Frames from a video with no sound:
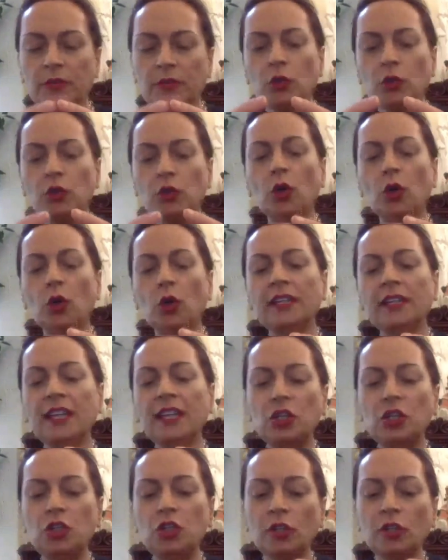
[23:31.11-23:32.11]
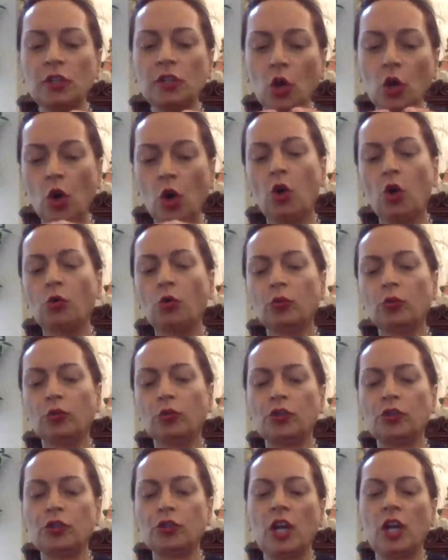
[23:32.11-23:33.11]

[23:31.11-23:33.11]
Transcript: So you can actually code